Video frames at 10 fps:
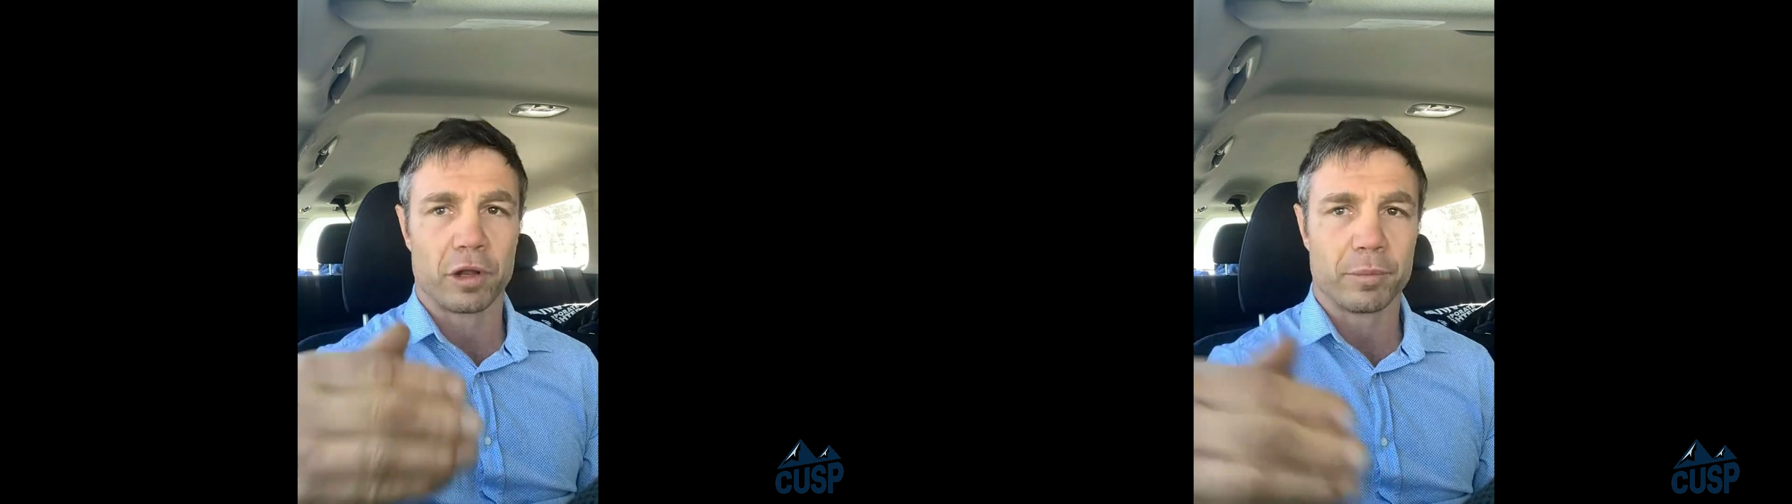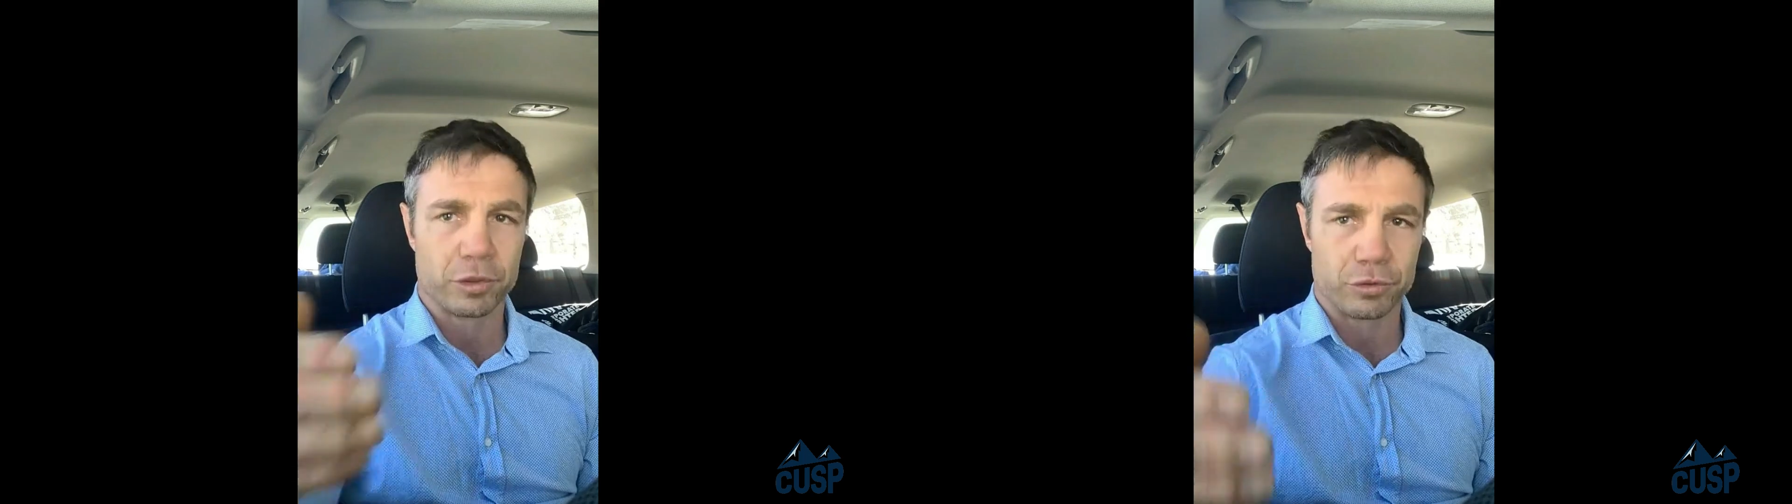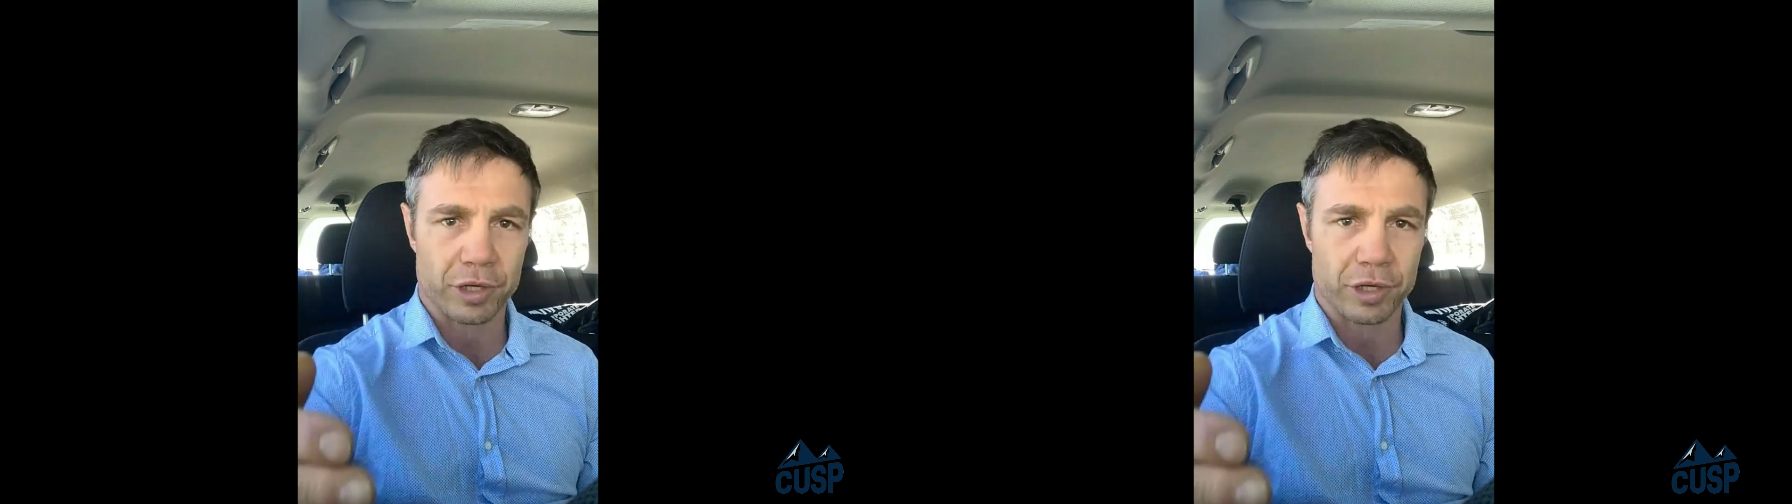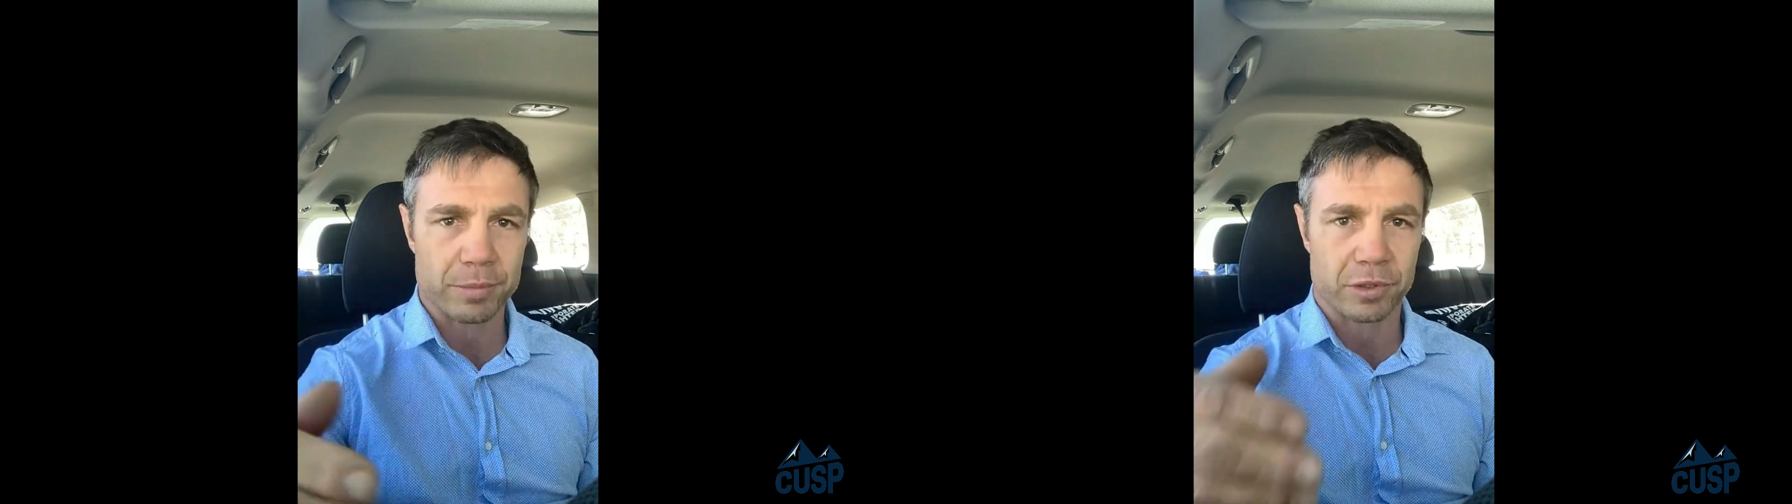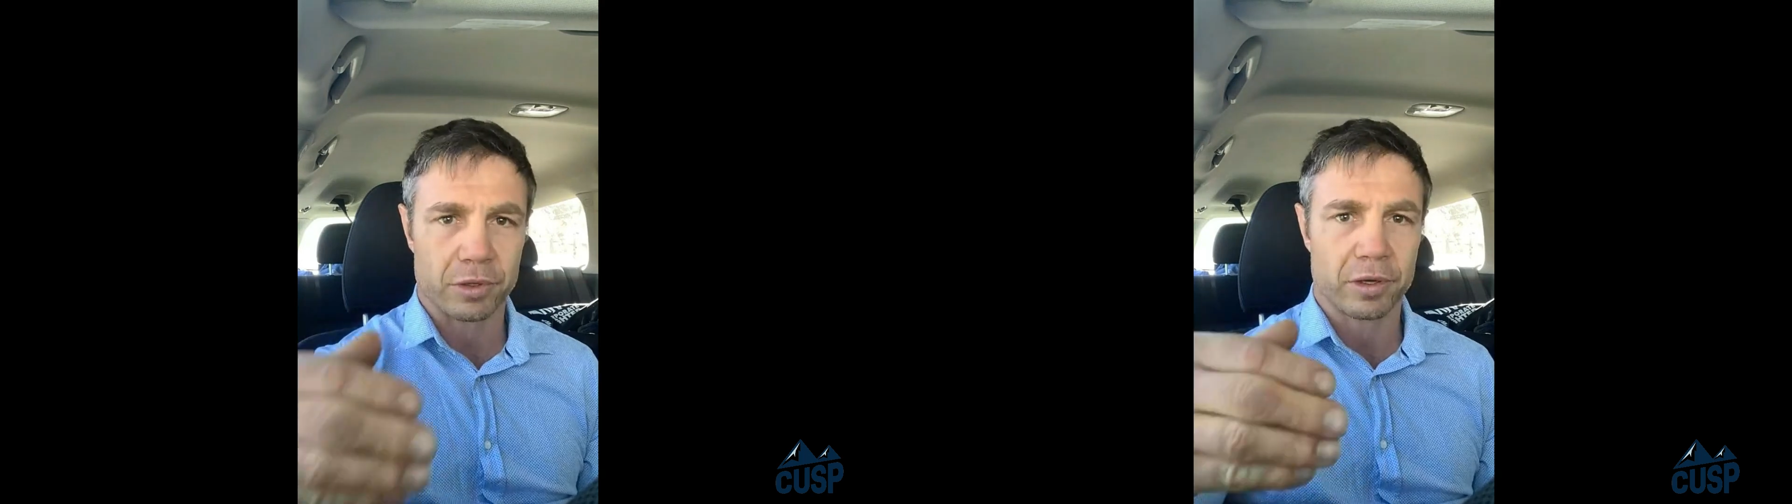my dreams,
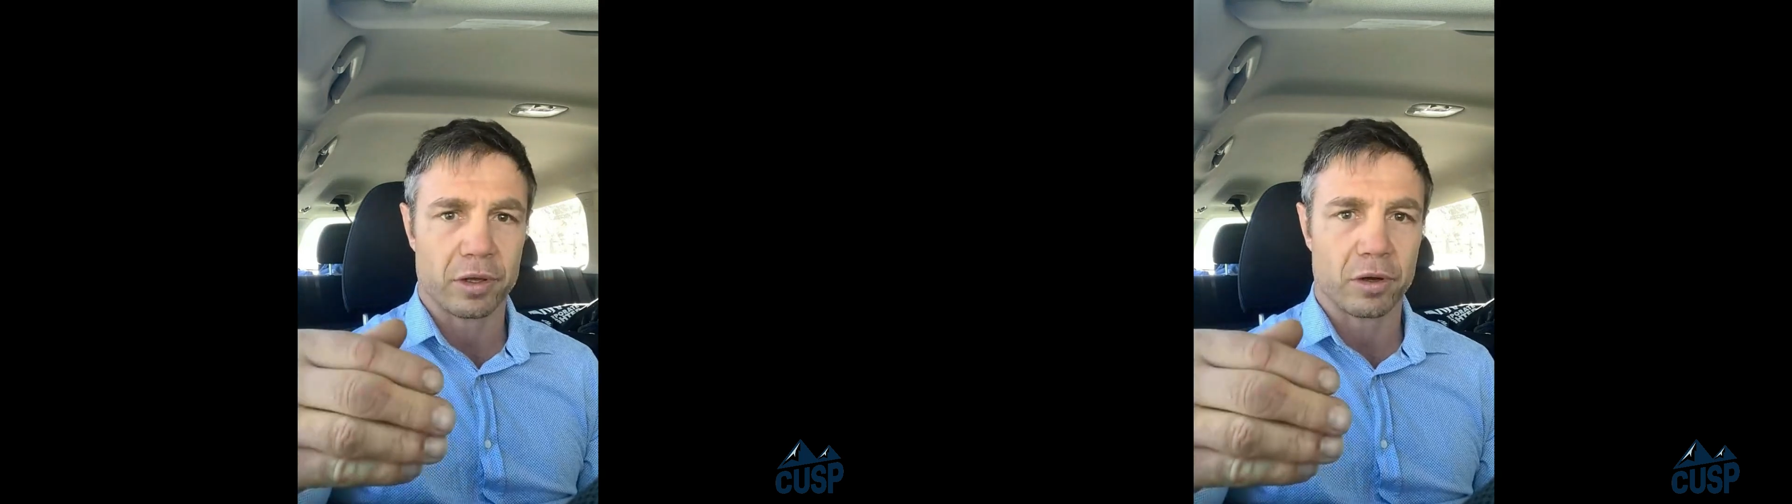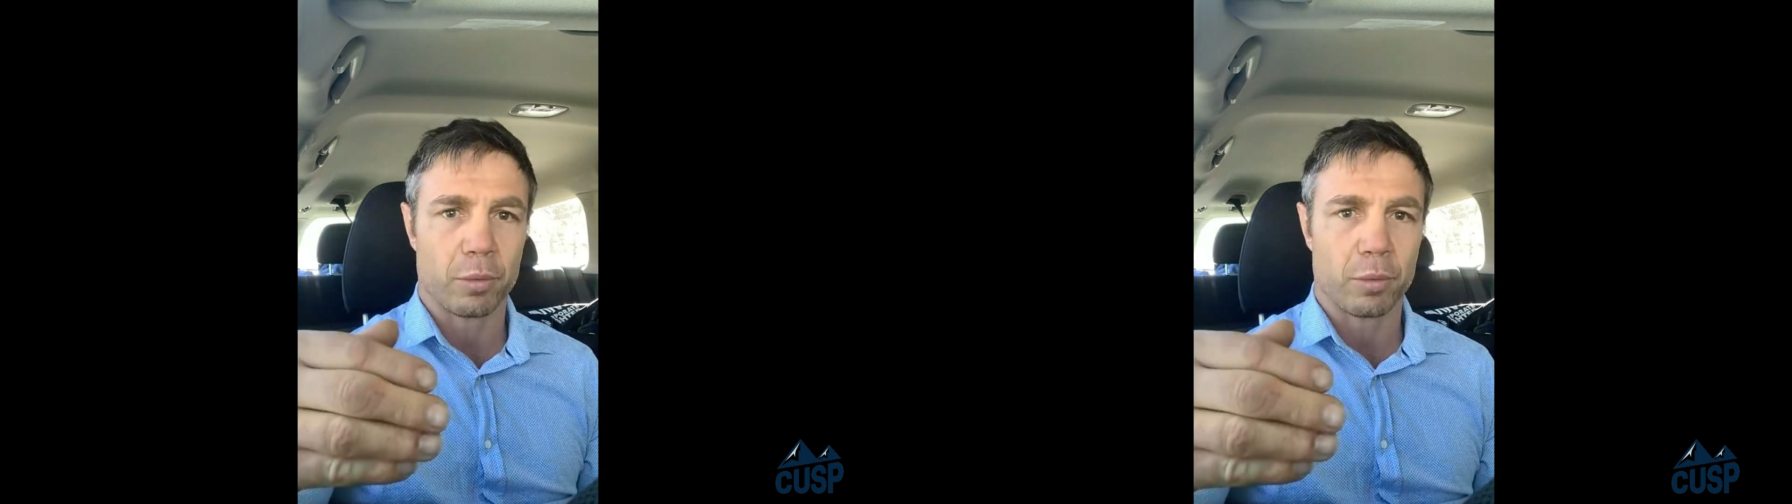and I